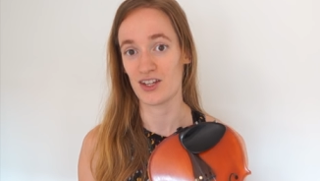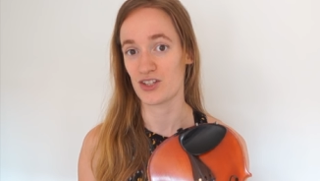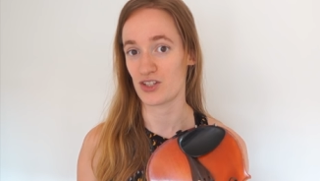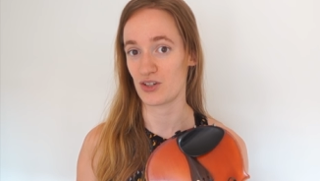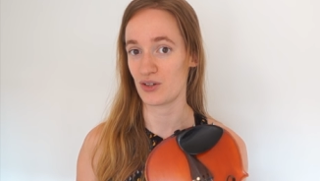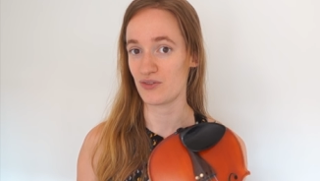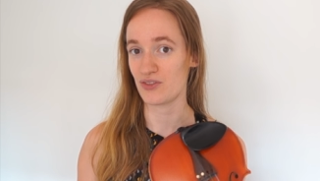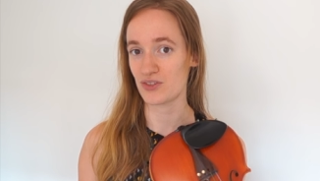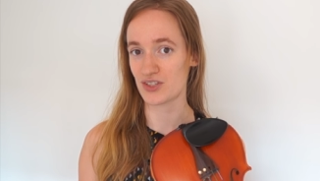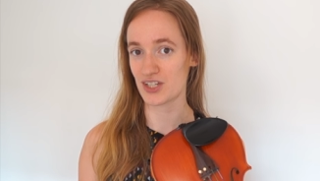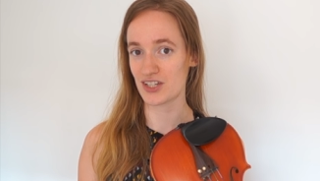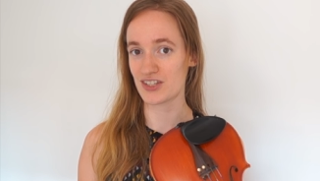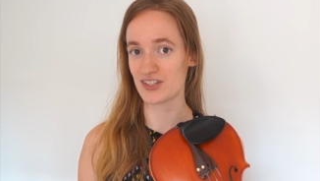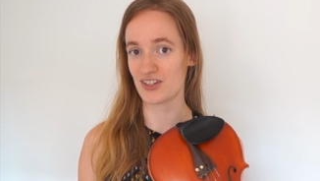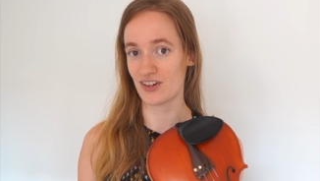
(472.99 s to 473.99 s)
So if you
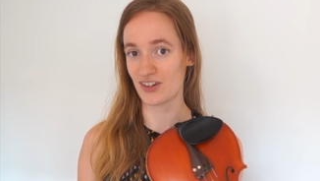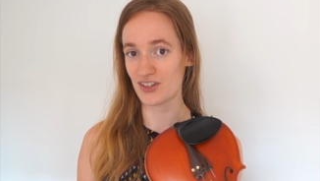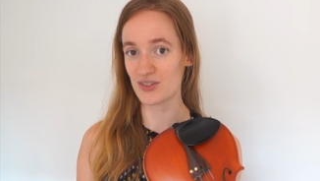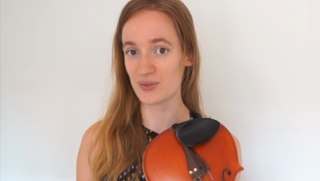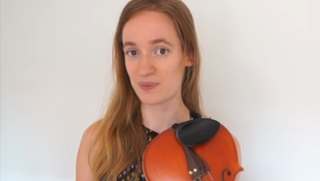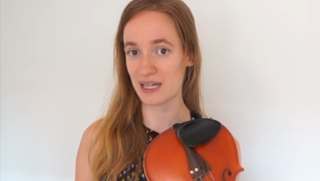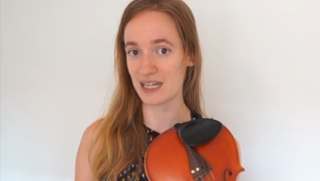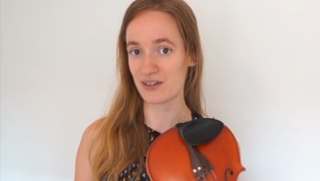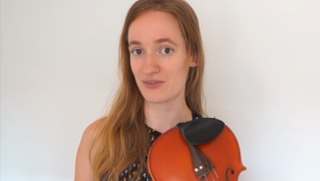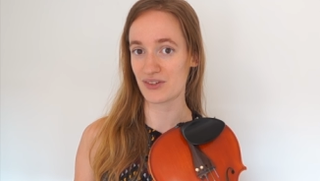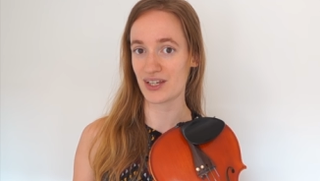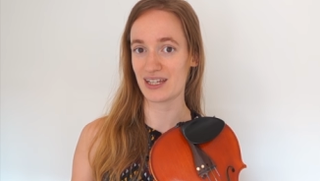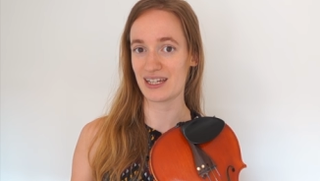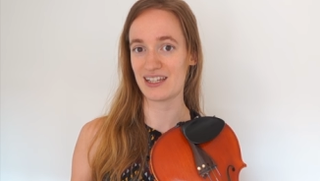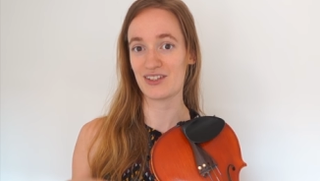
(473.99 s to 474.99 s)
just started to play the
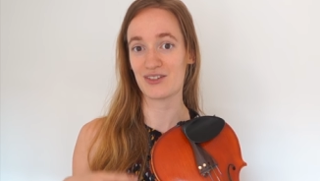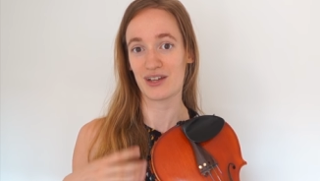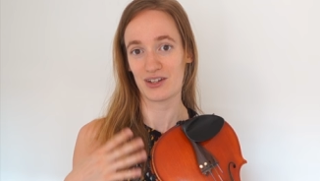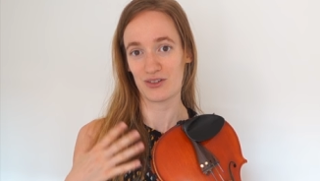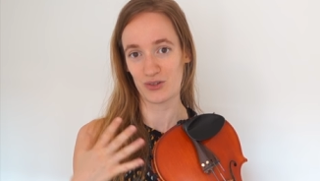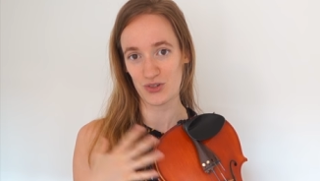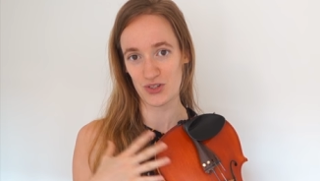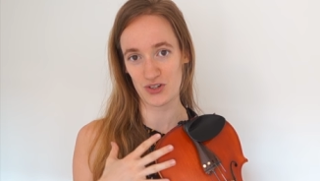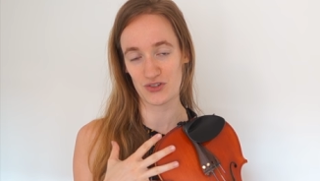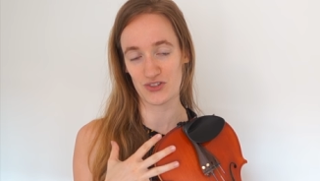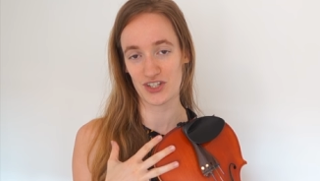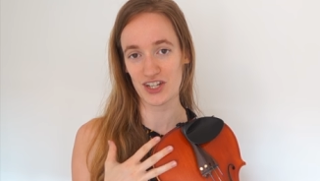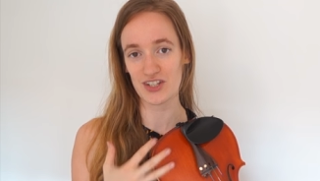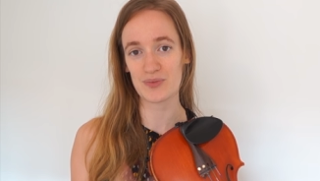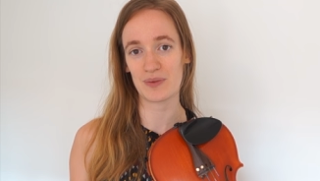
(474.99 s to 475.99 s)
violin, you can also
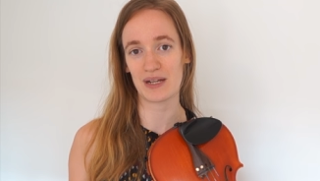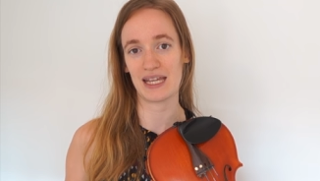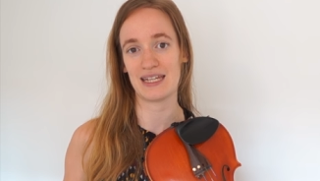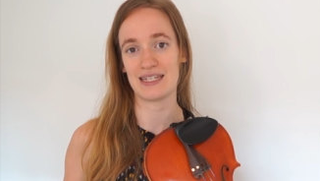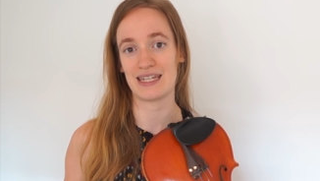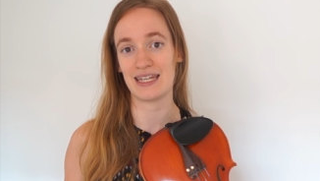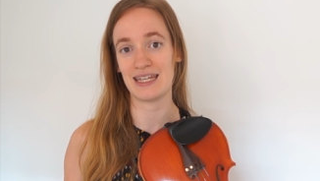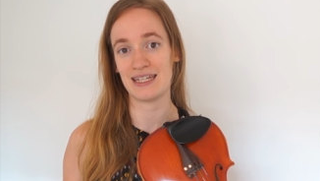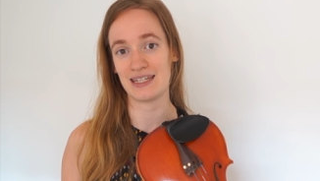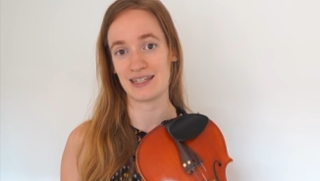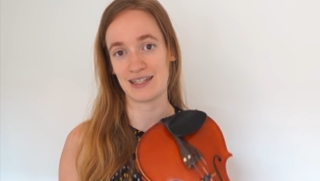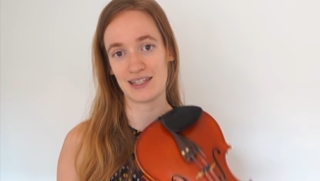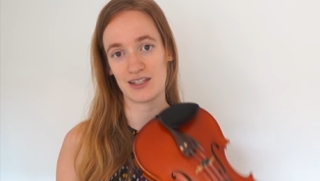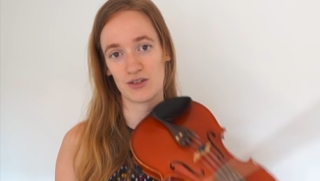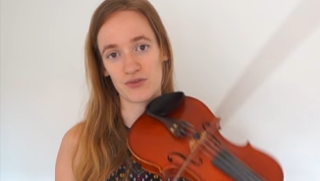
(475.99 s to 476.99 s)
just play it in the
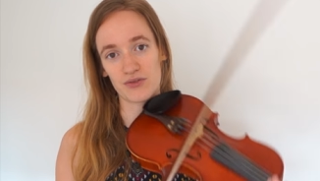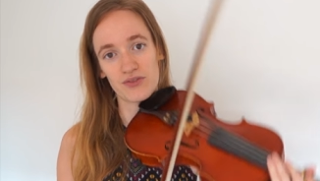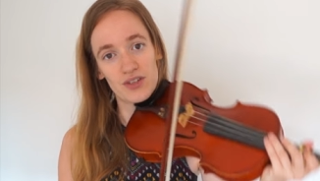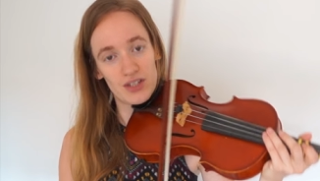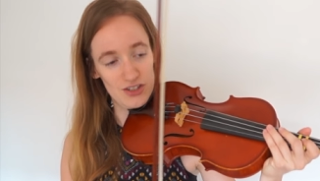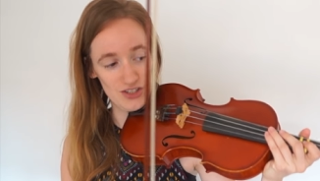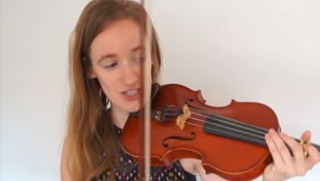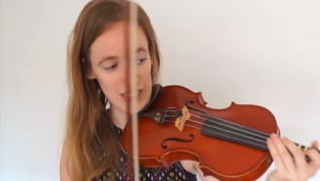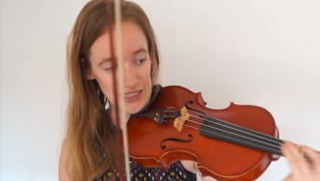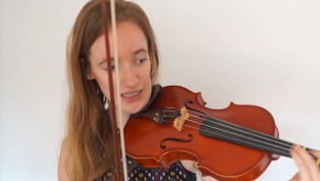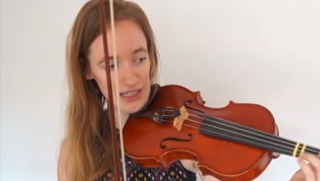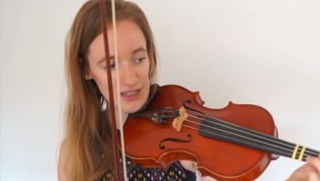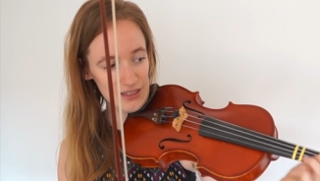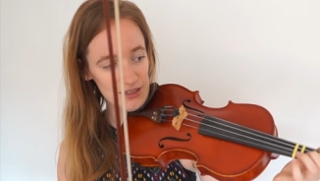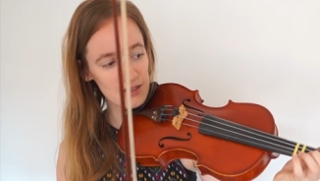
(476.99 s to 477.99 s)
key of
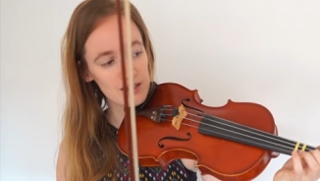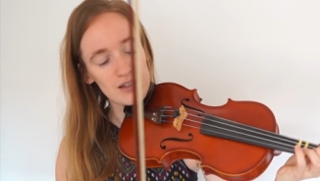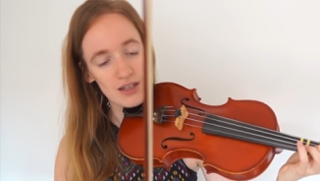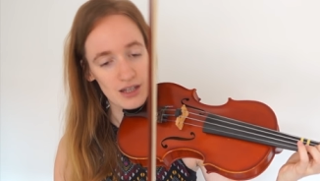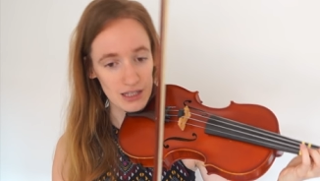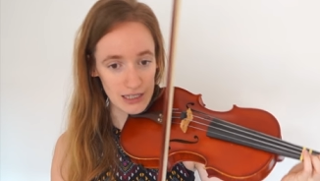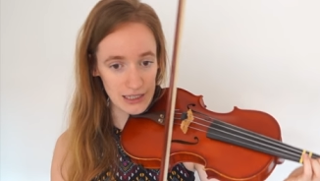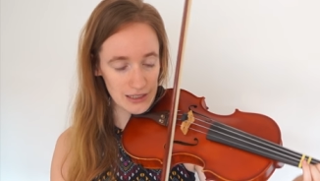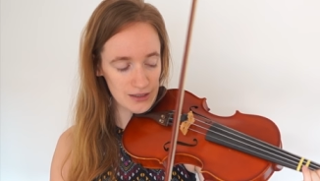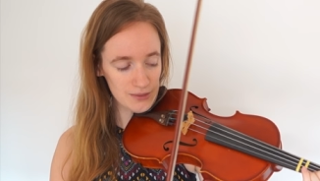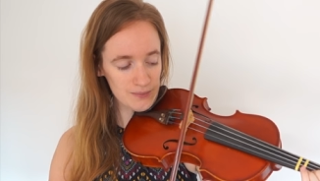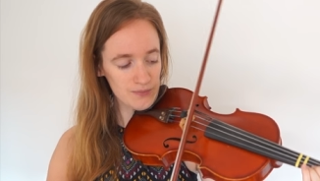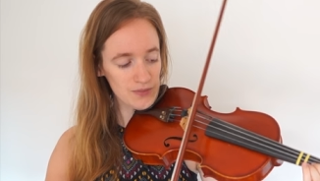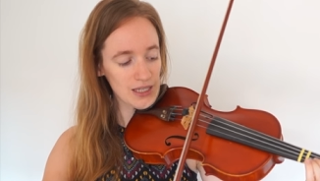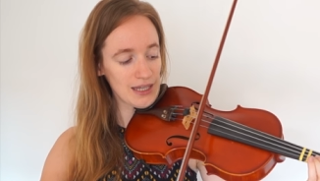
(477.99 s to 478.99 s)
G.
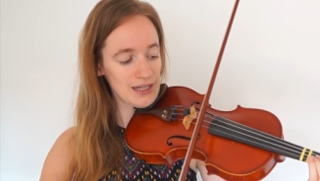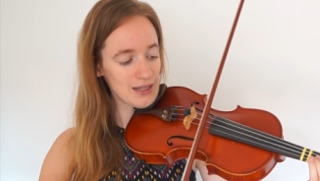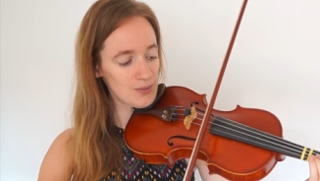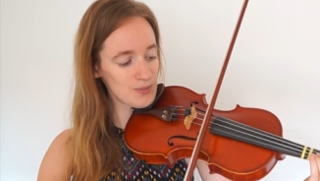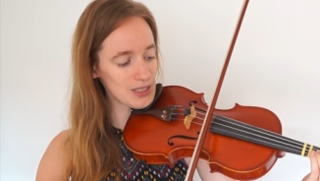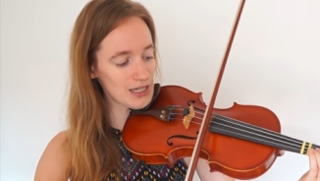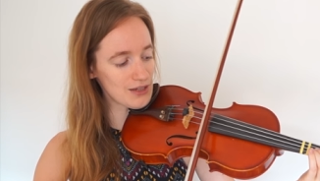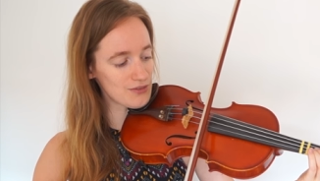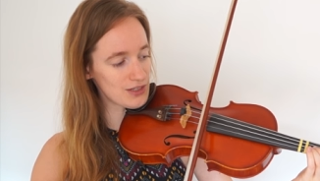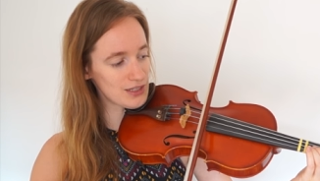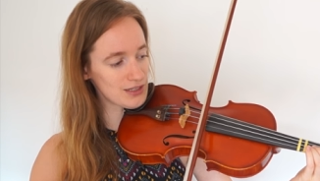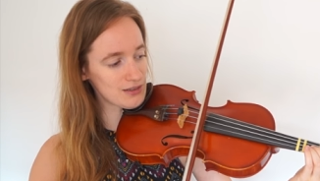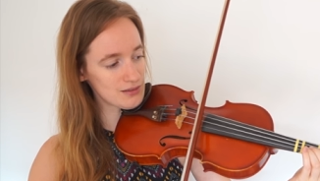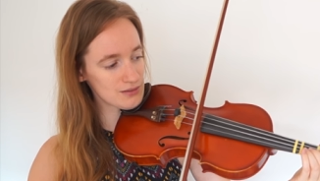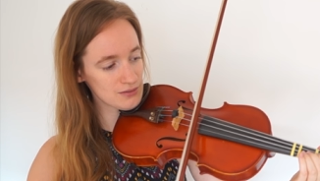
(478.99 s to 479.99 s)
Um, and then we have this...